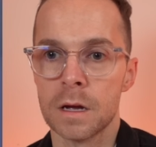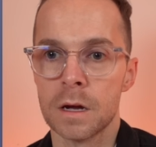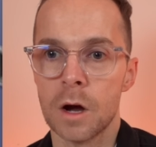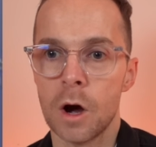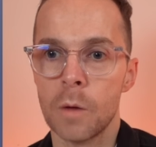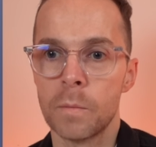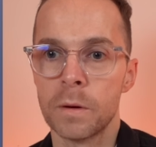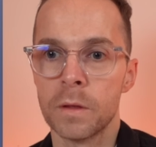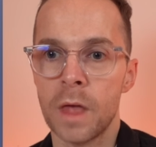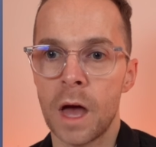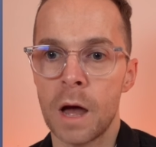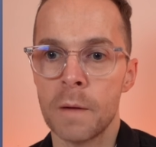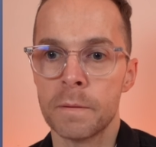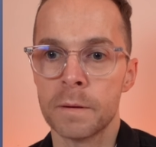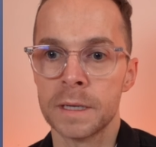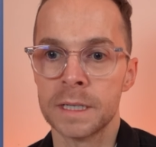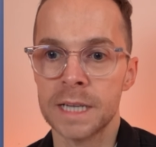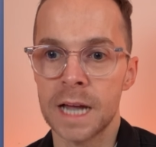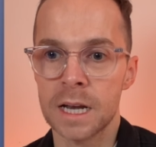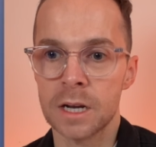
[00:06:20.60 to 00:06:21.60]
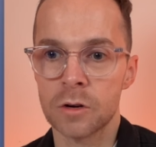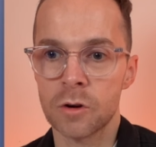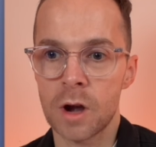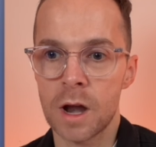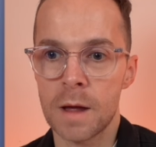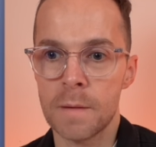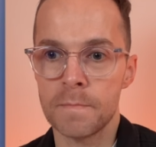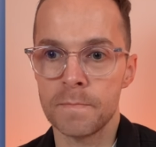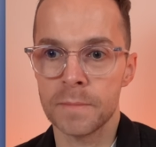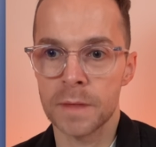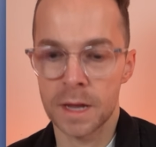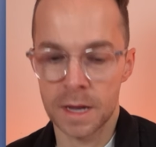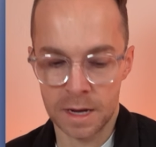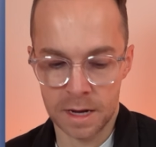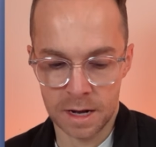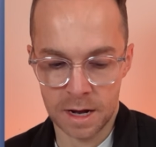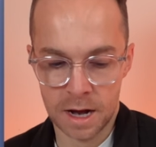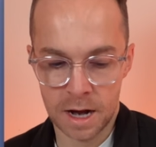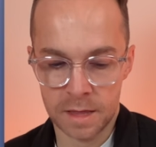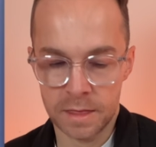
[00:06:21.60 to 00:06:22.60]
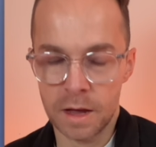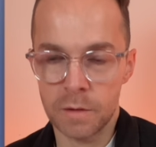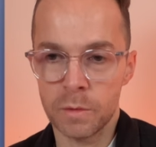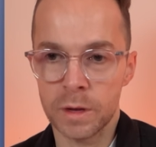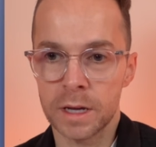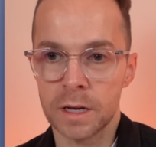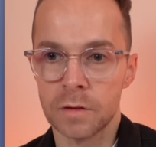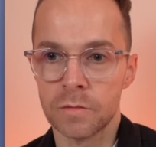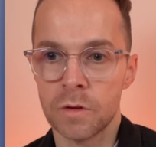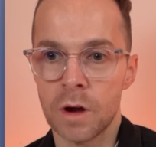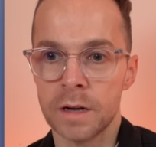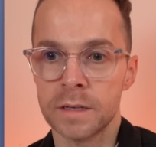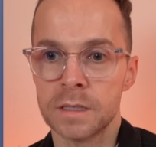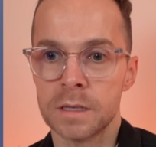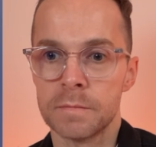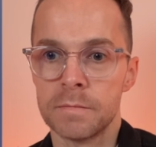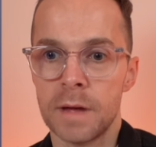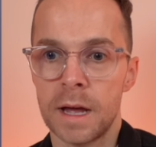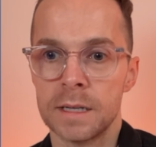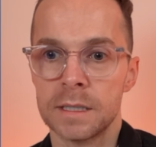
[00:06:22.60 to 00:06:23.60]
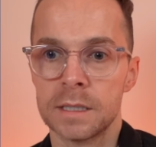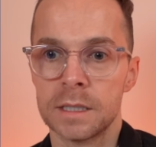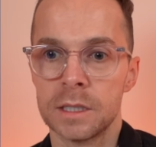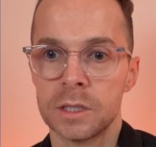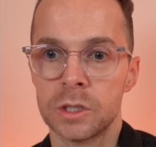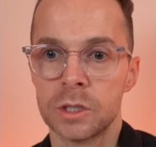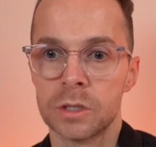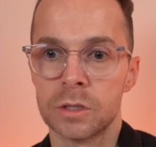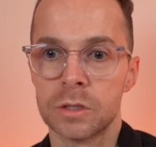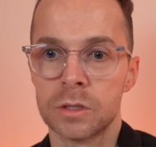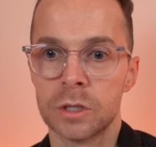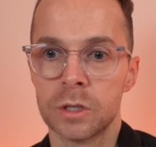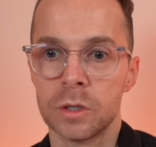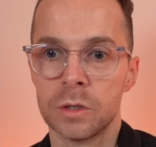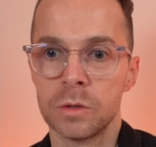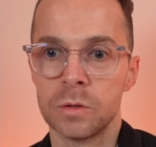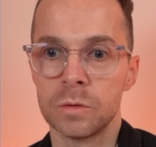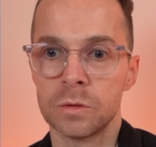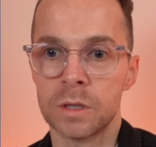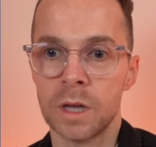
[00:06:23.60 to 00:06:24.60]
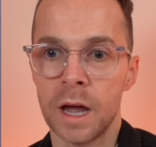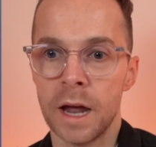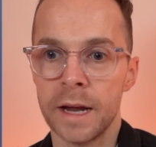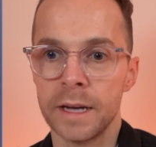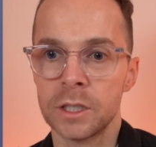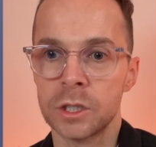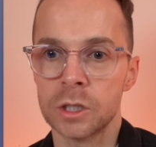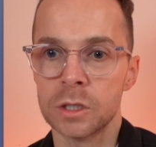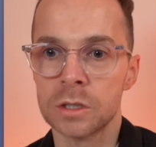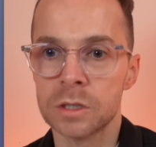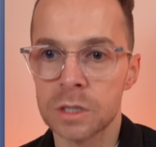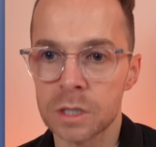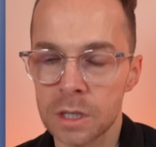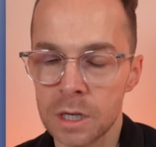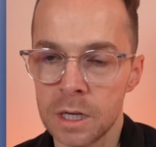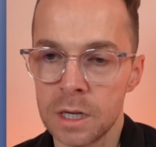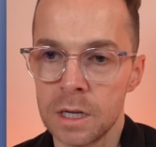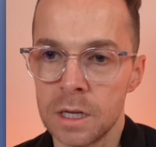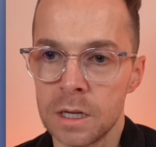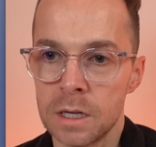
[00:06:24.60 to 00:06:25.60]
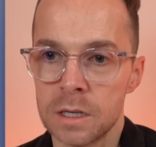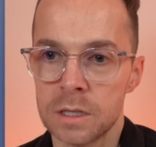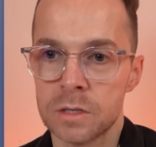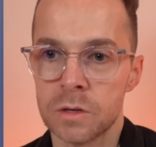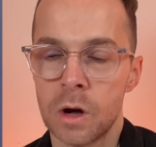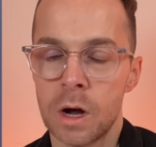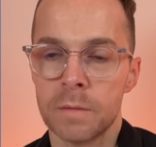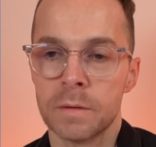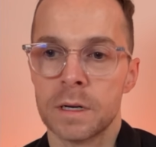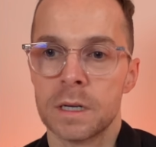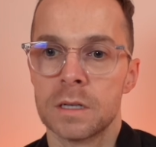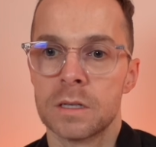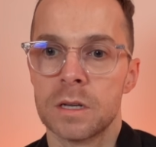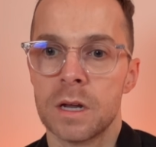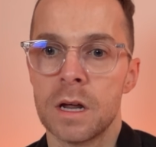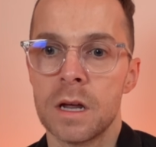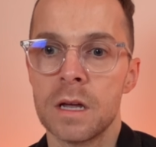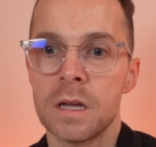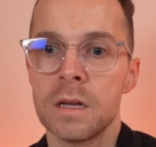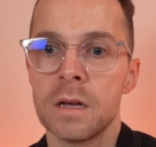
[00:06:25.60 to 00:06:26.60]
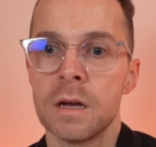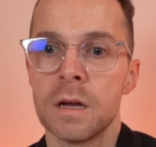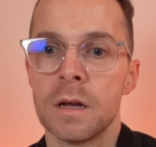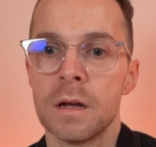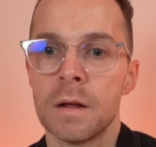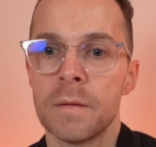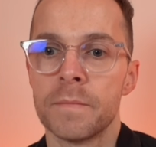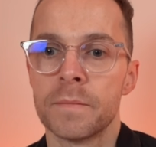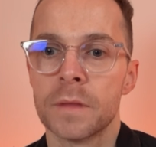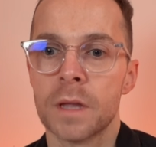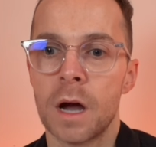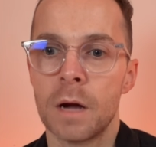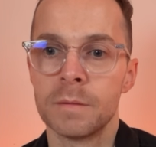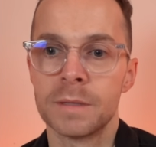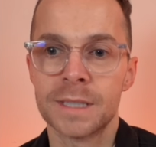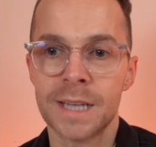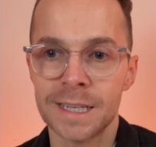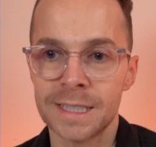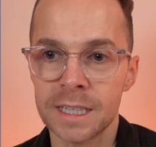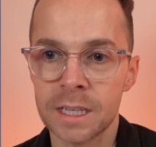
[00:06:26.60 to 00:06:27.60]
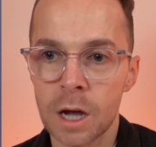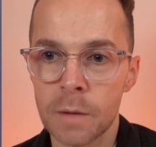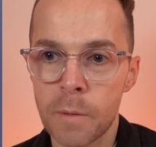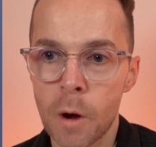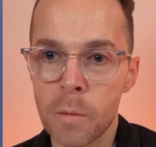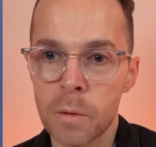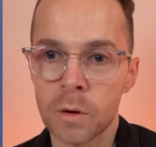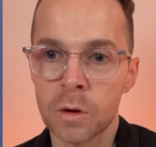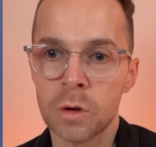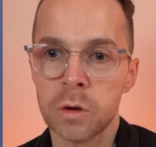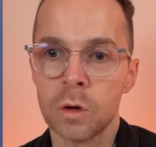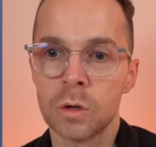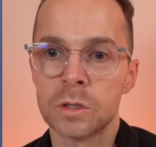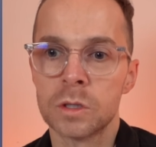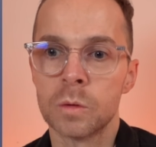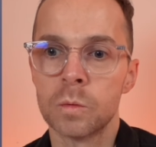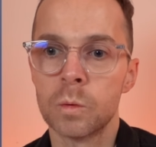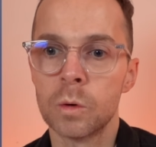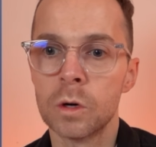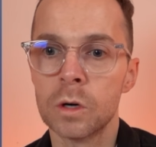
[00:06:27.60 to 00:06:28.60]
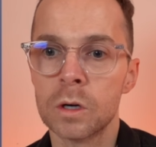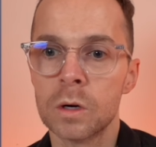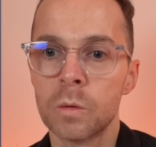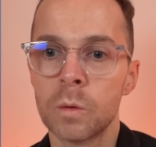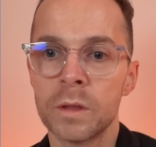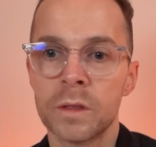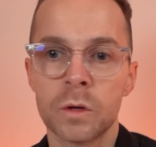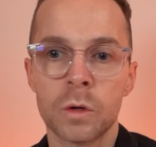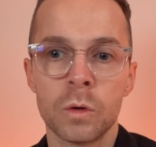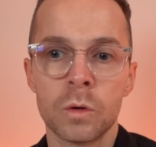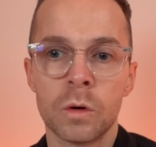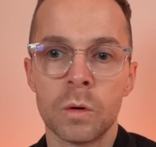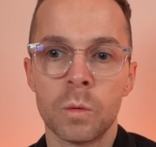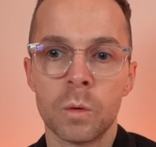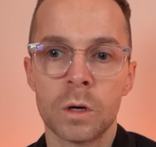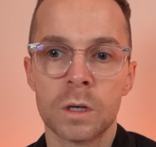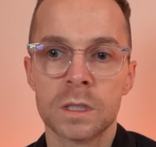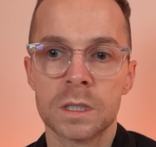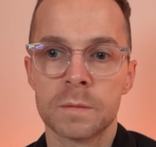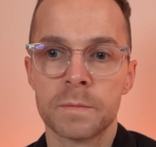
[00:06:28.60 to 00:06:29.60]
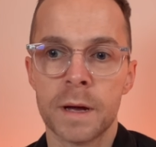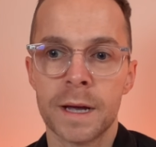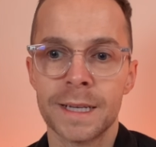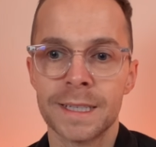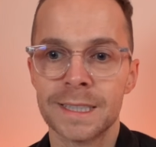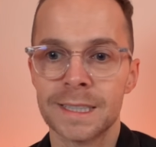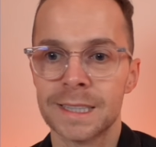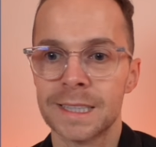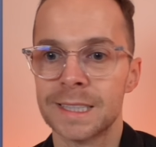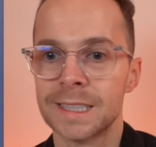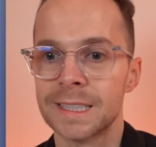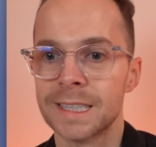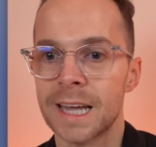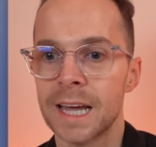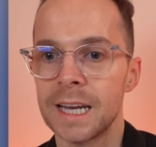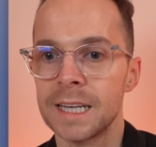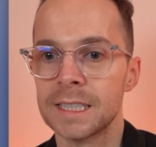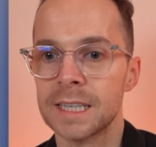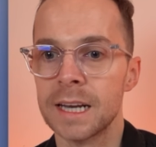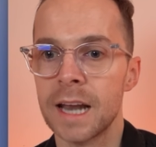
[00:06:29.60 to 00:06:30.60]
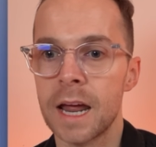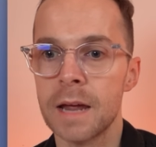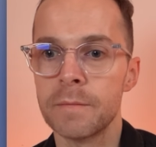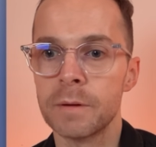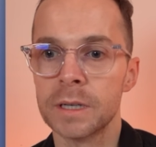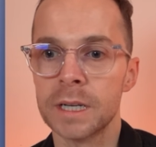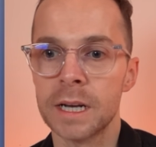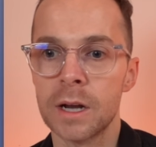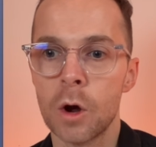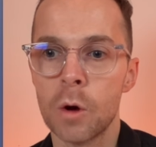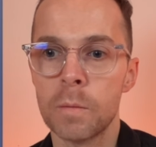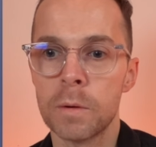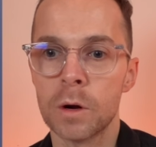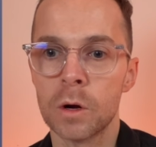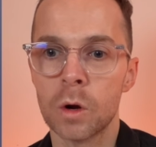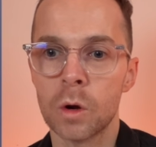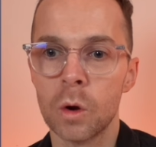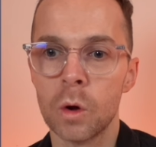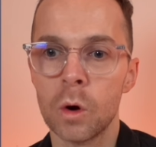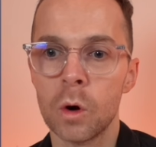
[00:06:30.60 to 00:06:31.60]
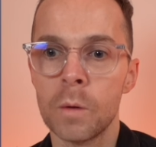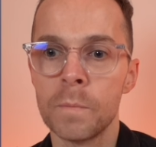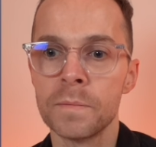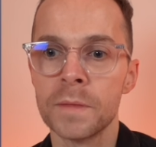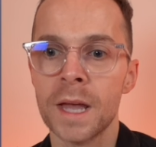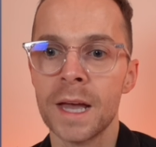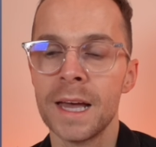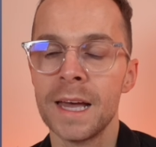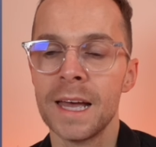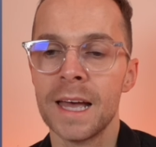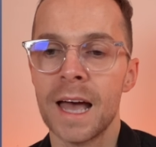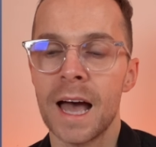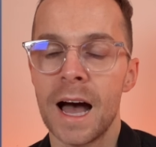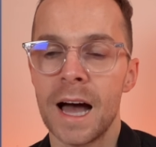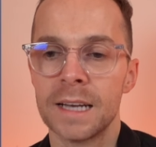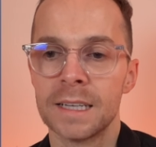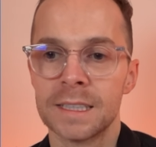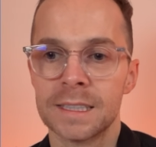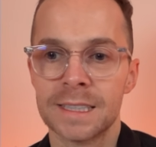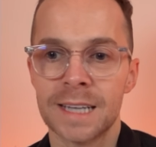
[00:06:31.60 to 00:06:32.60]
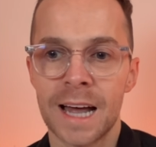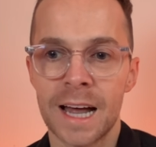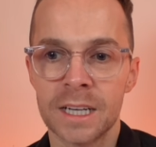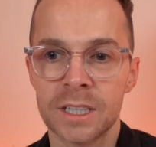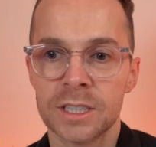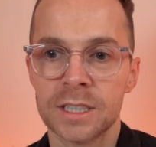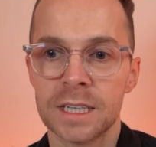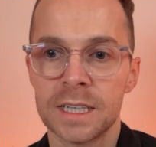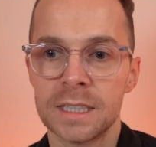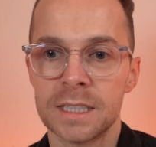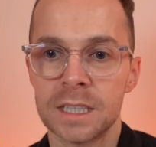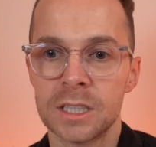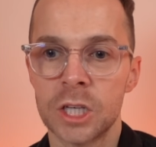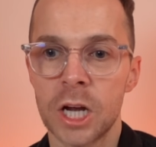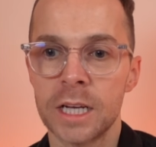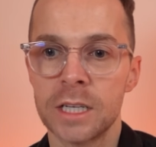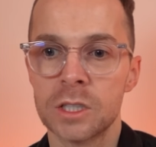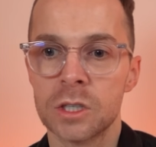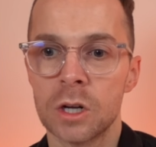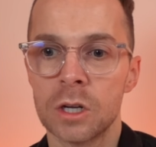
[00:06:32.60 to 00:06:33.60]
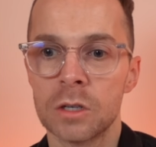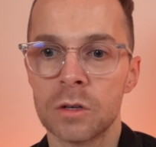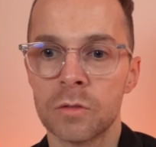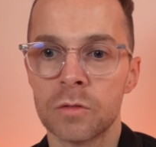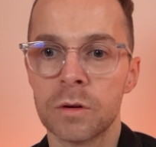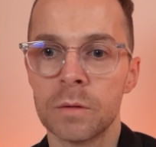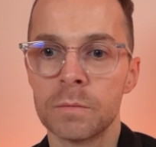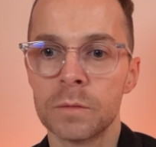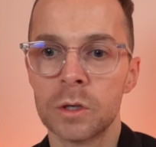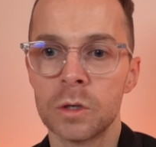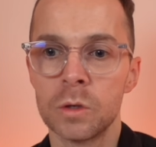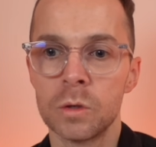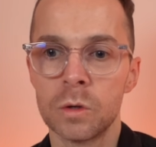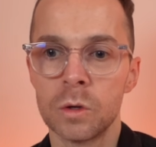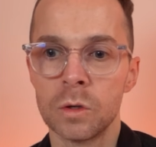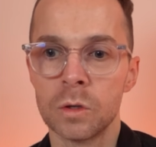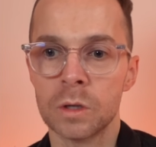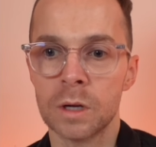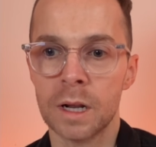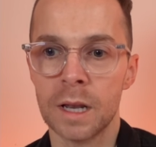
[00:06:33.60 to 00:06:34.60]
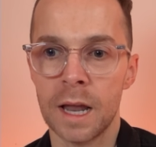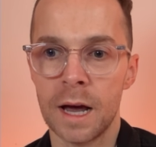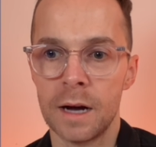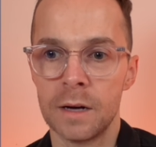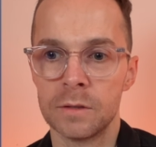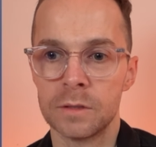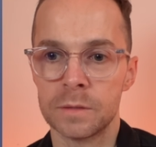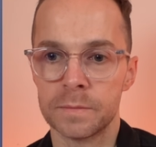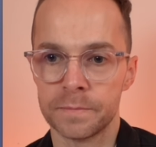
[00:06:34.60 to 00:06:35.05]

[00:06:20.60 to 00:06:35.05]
Open that up in Telegram, and then we can write a message to the agent. So I'm going to say, I'm setting up OpenClaw to work with Google Workspace. The skill is enabled in OpenClaw, and attached is the JSON from Google Cloud.